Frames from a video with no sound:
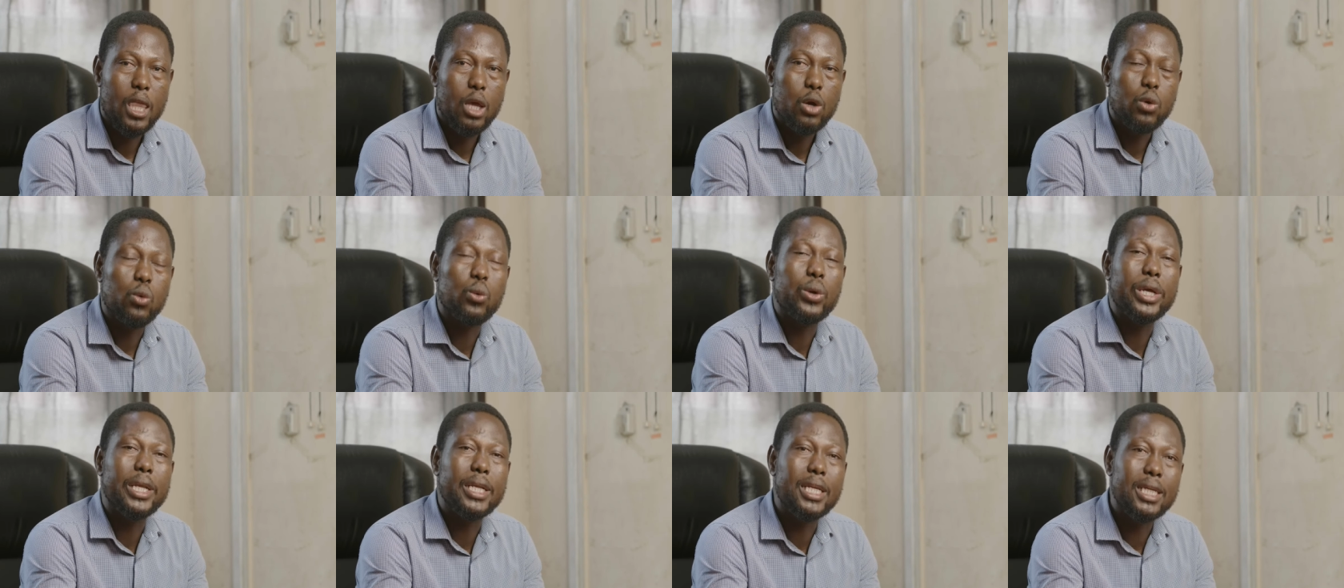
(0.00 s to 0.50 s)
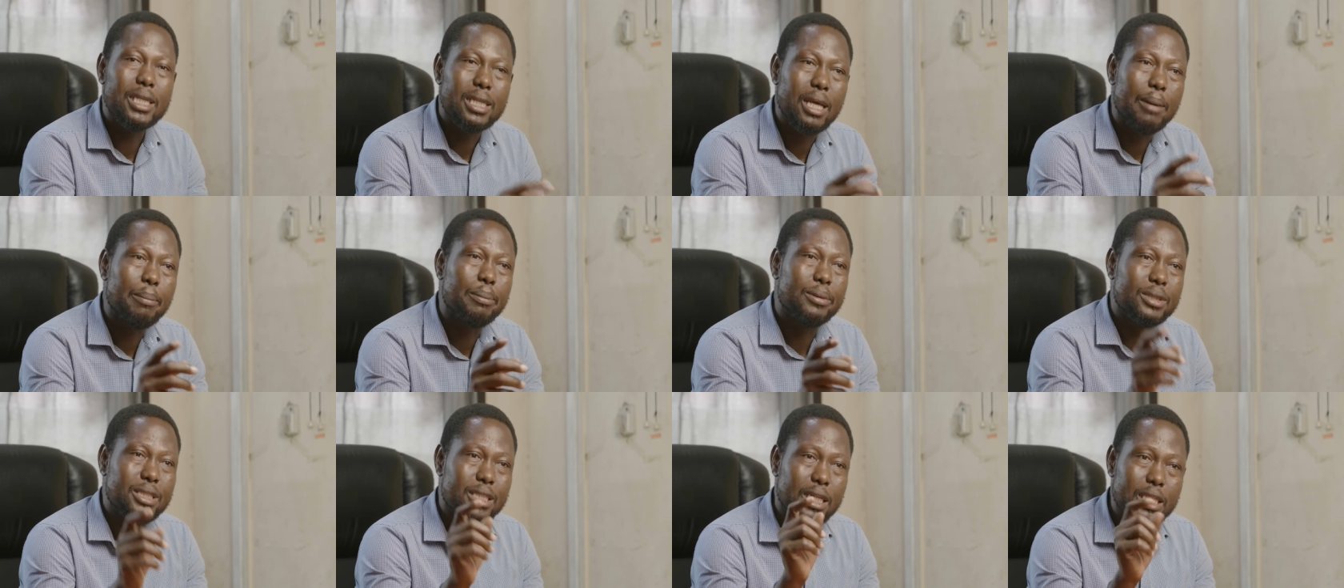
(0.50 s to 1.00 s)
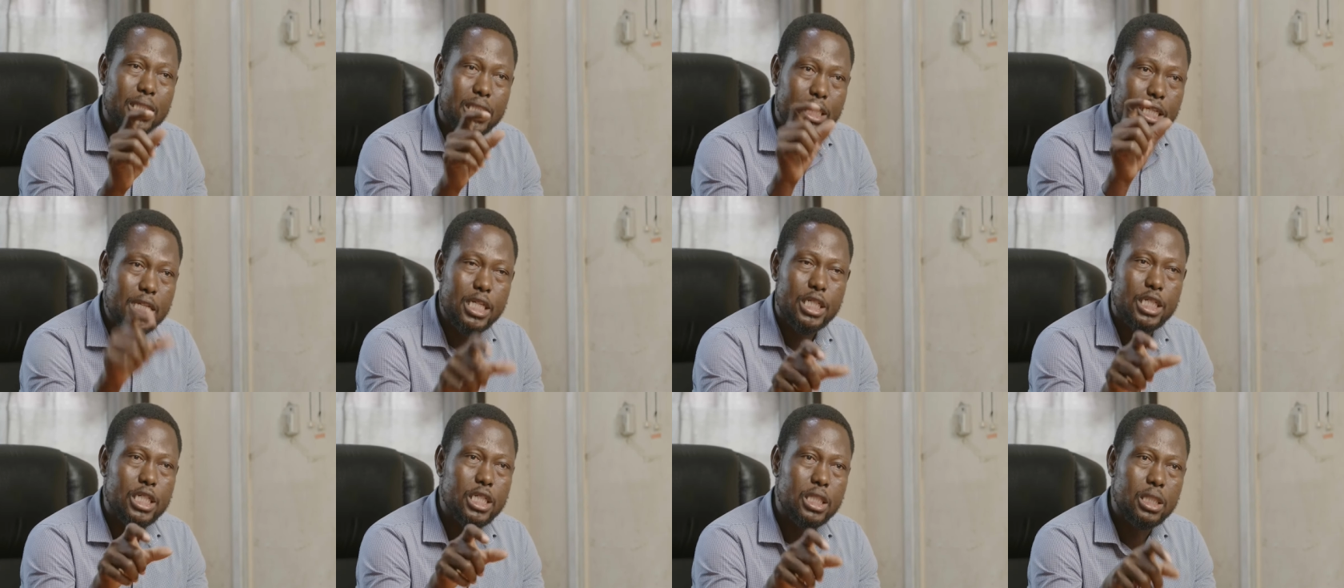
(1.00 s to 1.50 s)
We did a
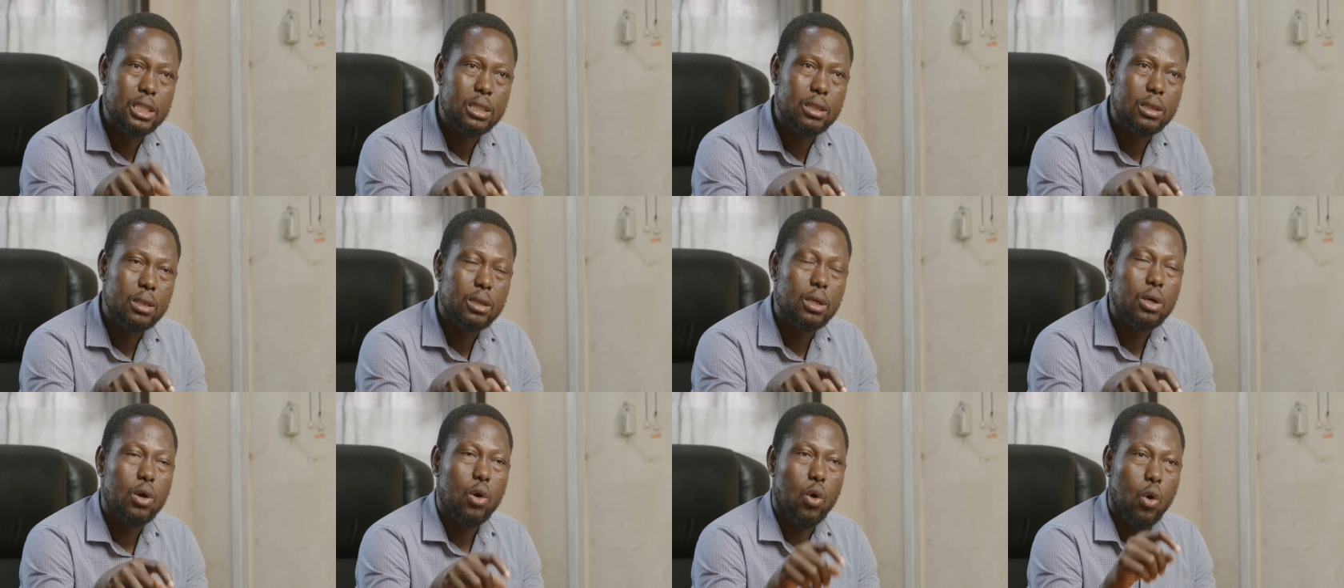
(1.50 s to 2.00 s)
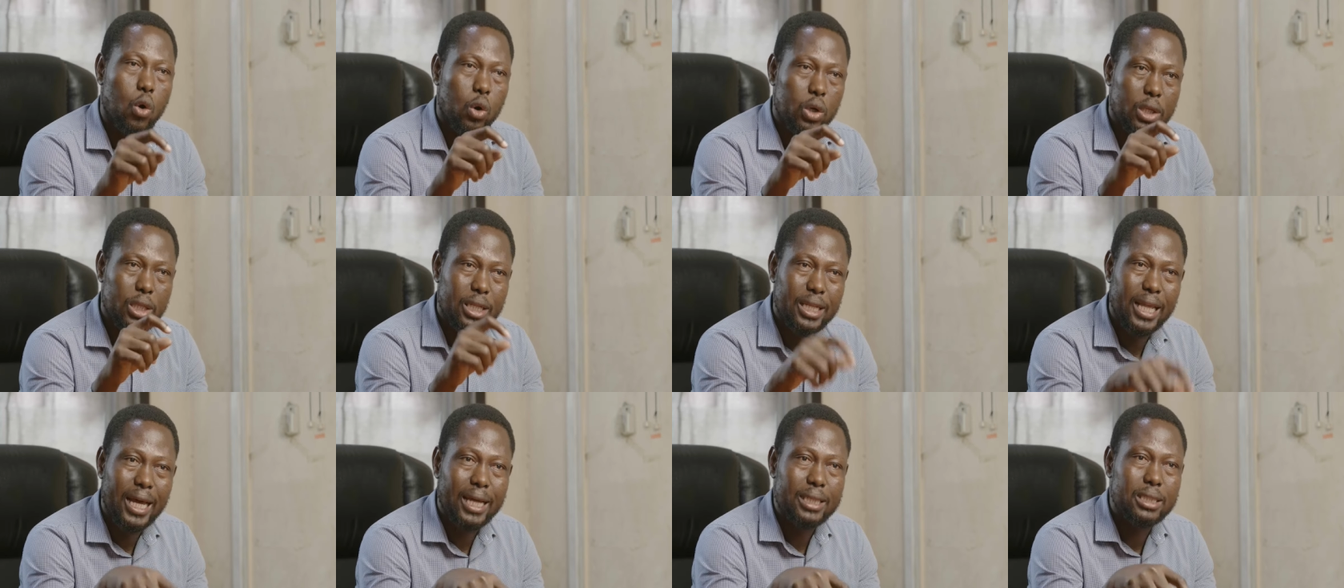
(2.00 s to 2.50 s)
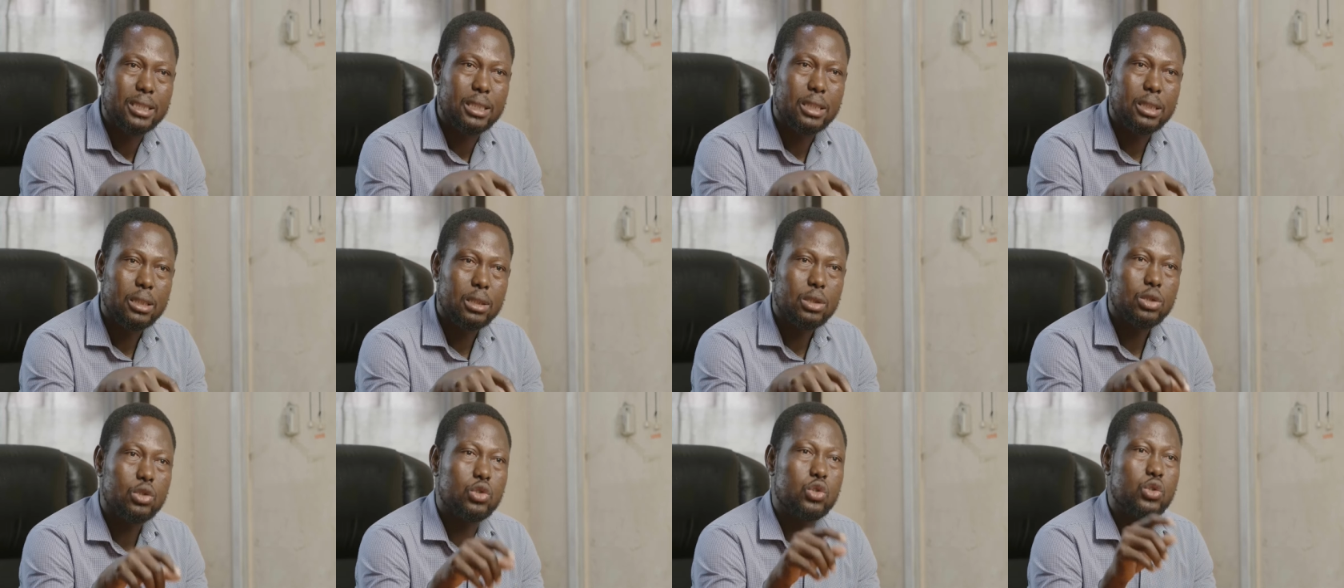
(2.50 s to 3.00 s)
presentation on that
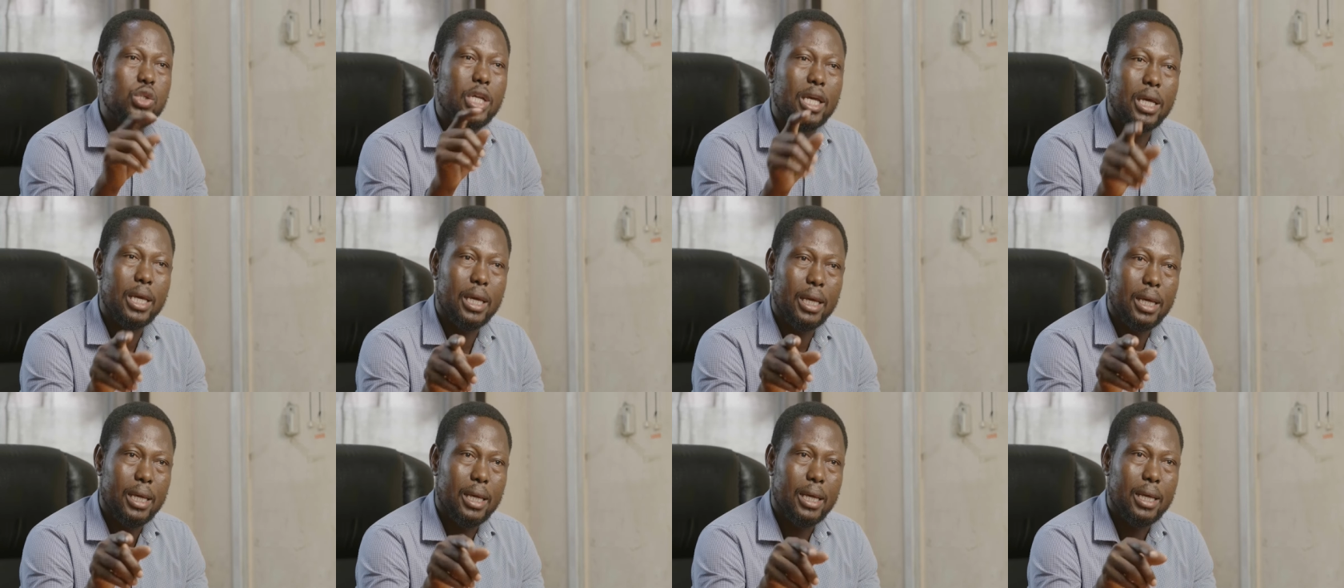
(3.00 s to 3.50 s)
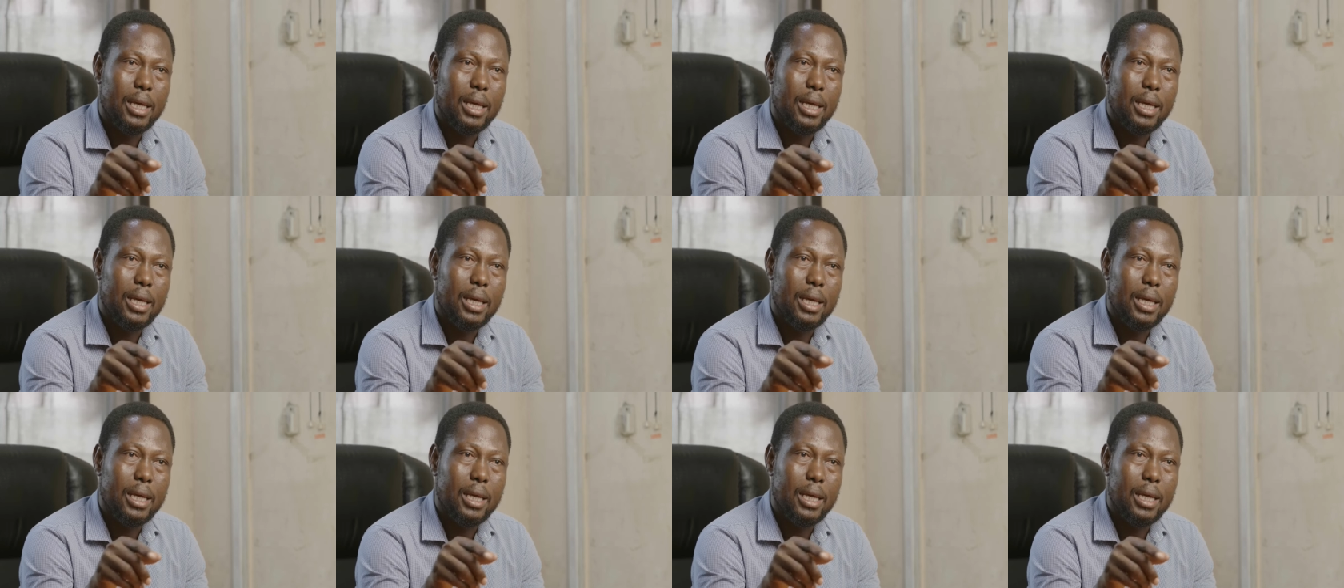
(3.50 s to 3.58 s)
to the uh,